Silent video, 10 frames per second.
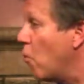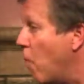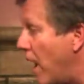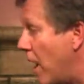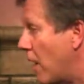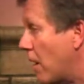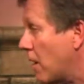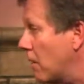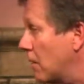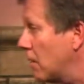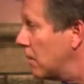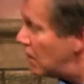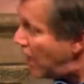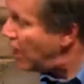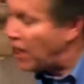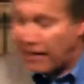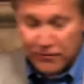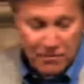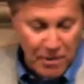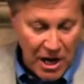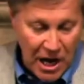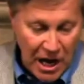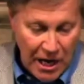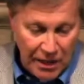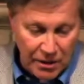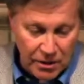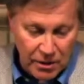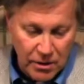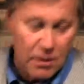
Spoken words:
wear, I left behind.